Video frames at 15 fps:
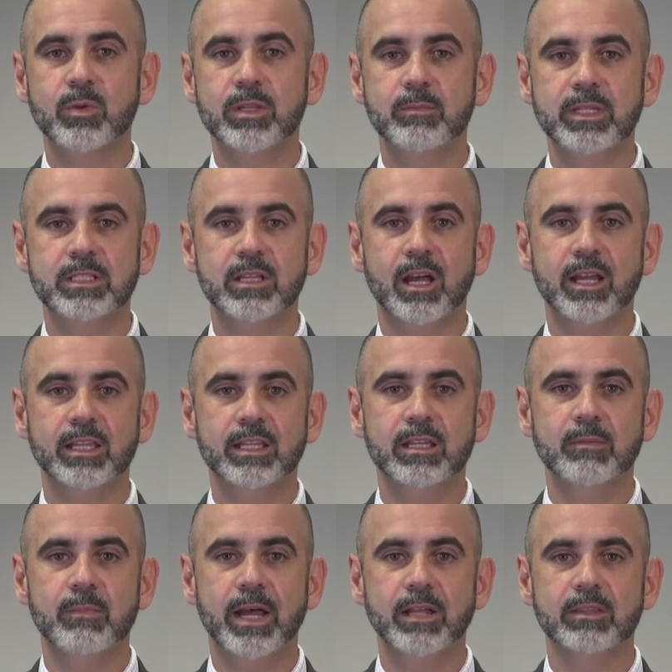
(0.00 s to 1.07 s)
we'd be talking
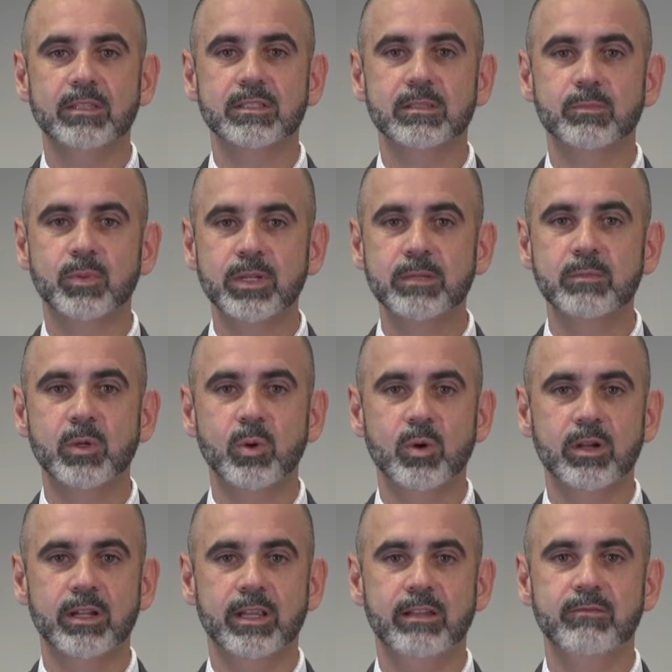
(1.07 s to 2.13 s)
about the Supreme
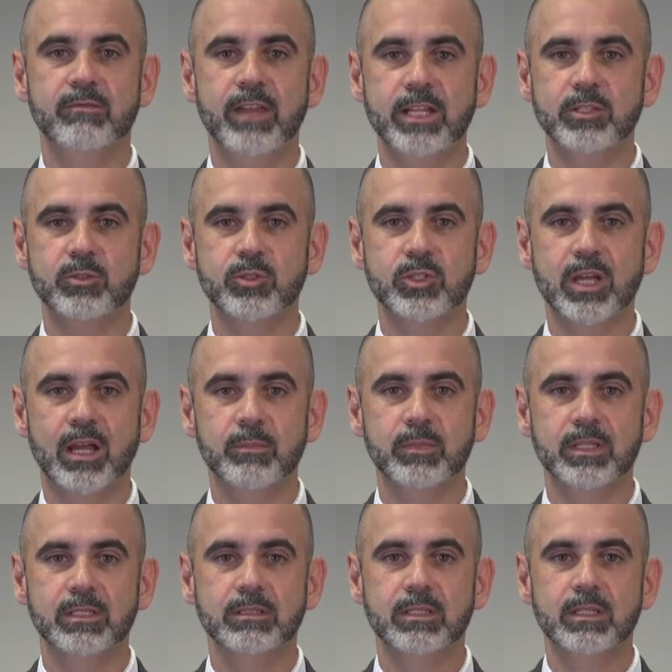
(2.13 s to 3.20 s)
Court and venue
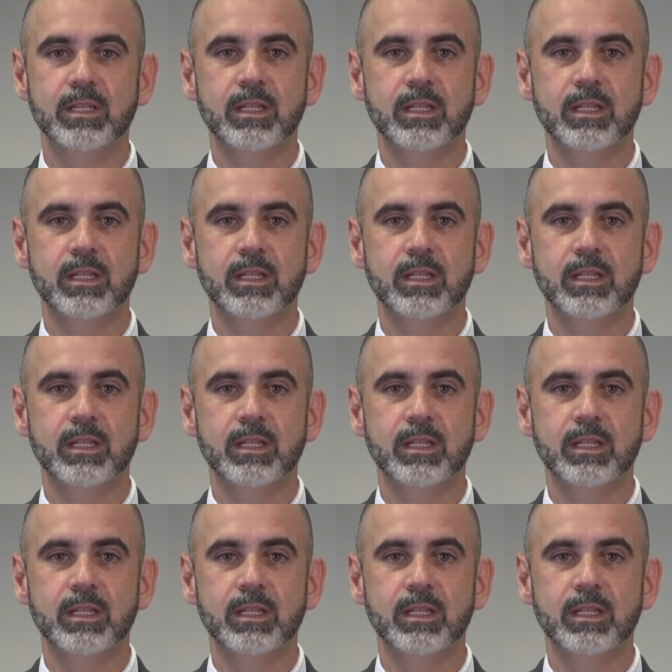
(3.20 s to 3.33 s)
shopping,